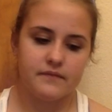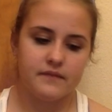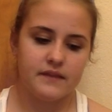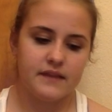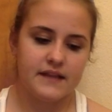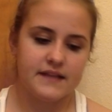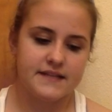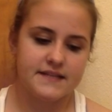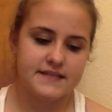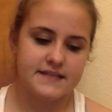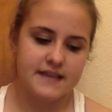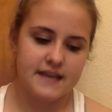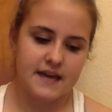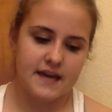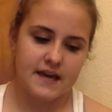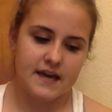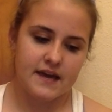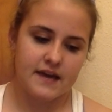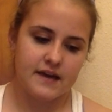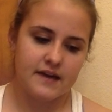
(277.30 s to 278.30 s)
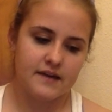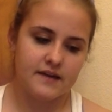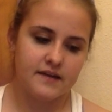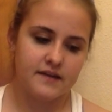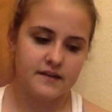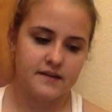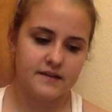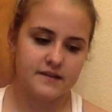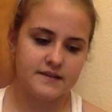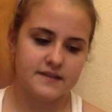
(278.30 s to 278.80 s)
let's say
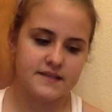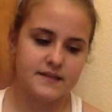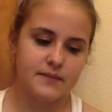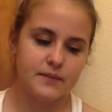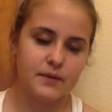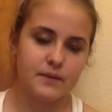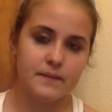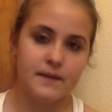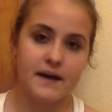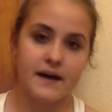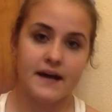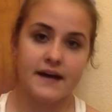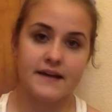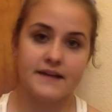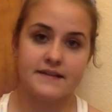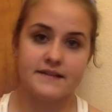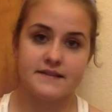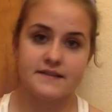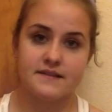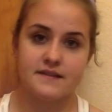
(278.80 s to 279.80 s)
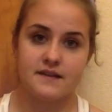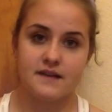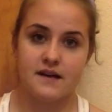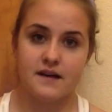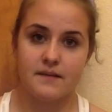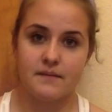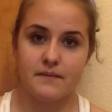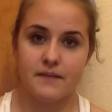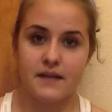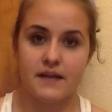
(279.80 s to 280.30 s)
someone buys,
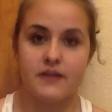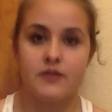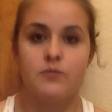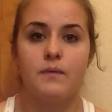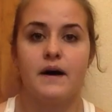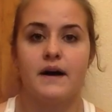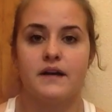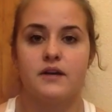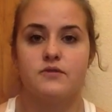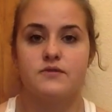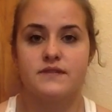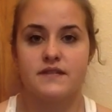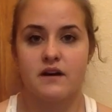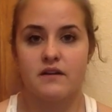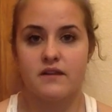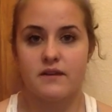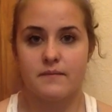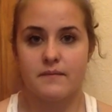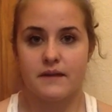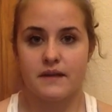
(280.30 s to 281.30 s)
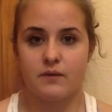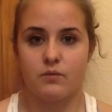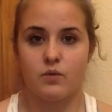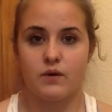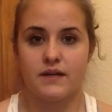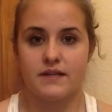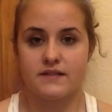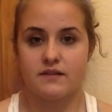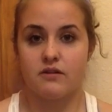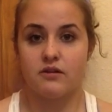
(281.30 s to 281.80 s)
and you sell them in
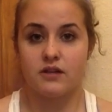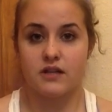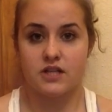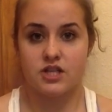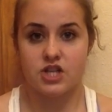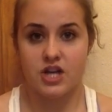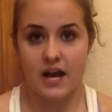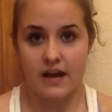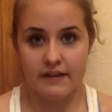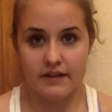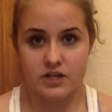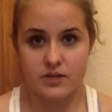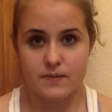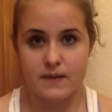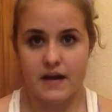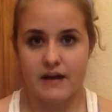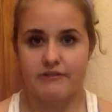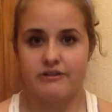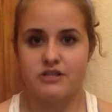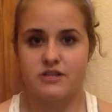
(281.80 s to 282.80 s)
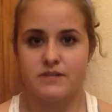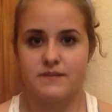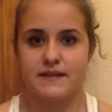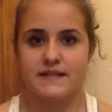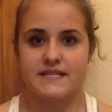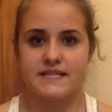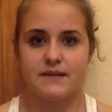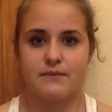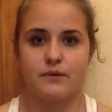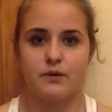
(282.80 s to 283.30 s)
what is called a challenge pack, which
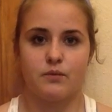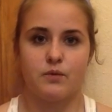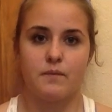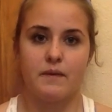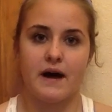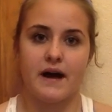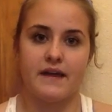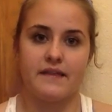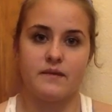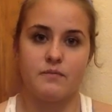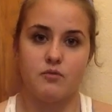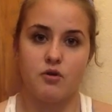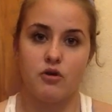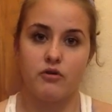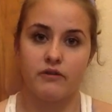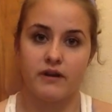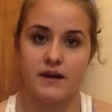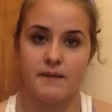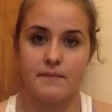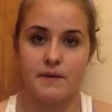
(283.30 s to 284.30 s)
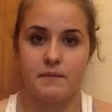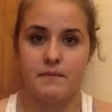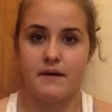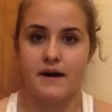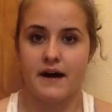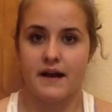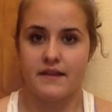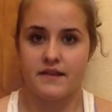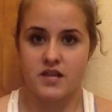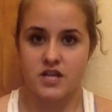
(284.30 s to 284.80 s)
means someone will buy the program and
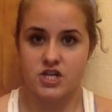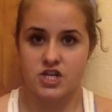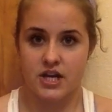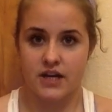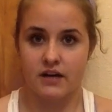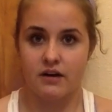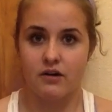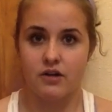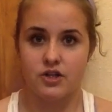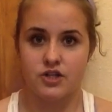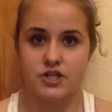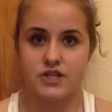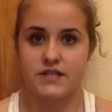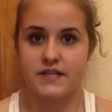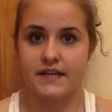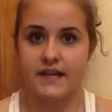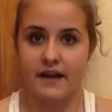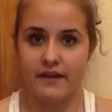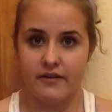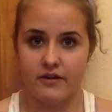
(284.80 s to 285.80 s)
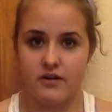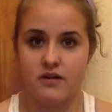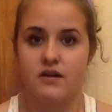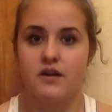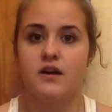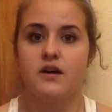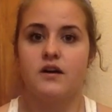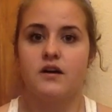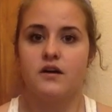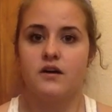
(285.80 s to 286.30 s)
buy the Shakeology together,
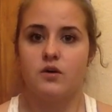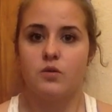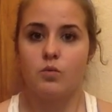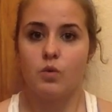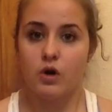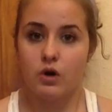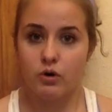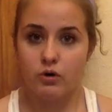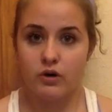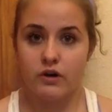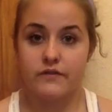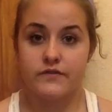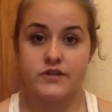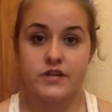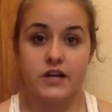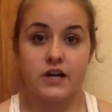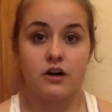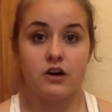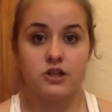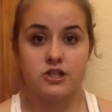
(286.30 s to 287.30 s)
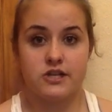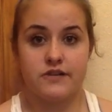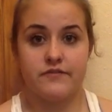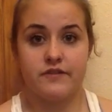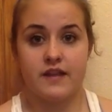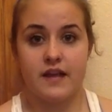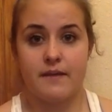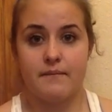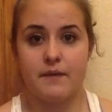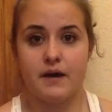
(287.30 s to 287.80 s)
one order of Shakeology for
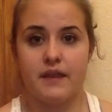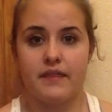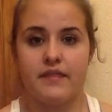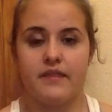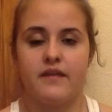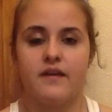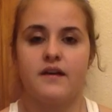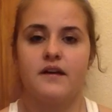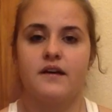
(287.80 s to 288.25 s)
that month,